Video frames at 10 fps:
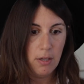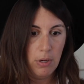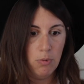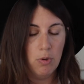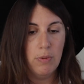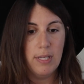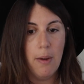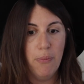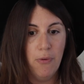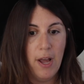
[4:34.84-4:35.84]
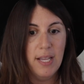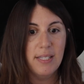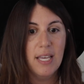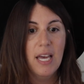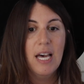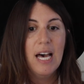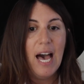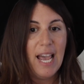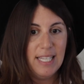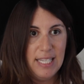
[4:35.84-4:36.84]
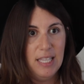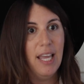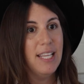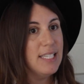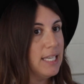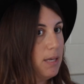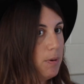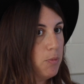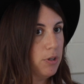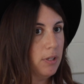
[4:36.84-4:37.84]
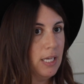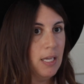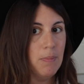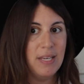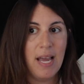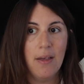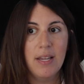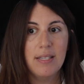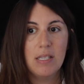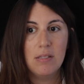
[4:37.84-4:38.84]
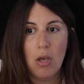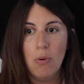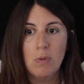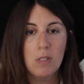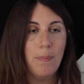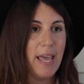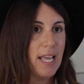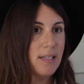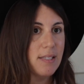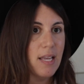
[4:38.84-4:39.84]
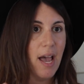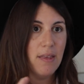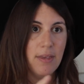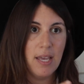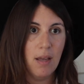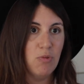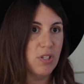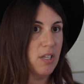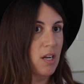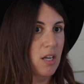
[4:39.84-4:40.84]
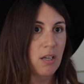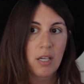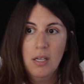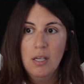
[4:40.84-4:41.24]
sewing room was up front, I did like to keep it more clean, but now that it's its own space, I think I'm just gonna